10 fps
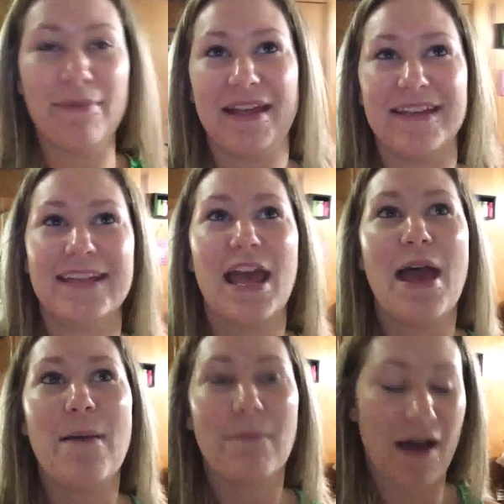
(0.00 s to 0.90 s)
Because
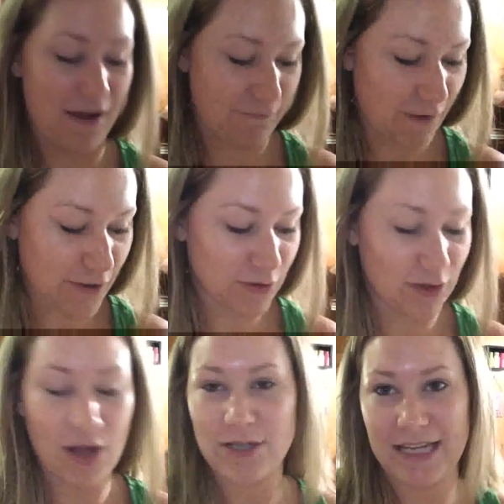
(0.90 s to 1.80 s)
my
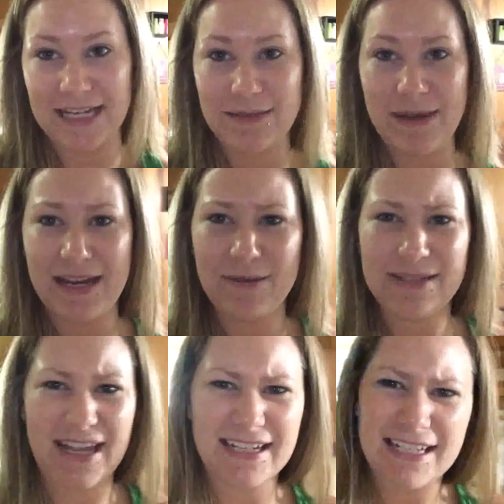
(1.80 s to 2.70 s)
father-in-law texted me and he
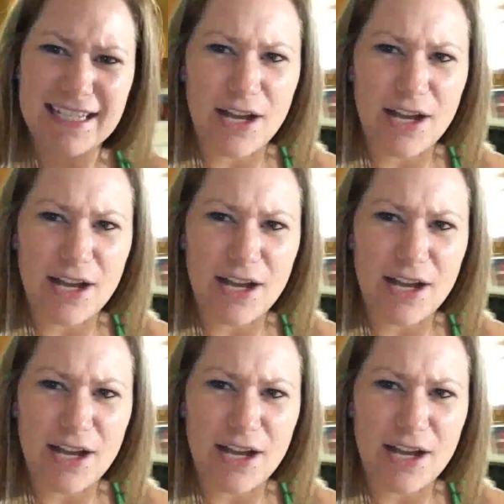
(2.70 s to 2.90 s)
was like, "Did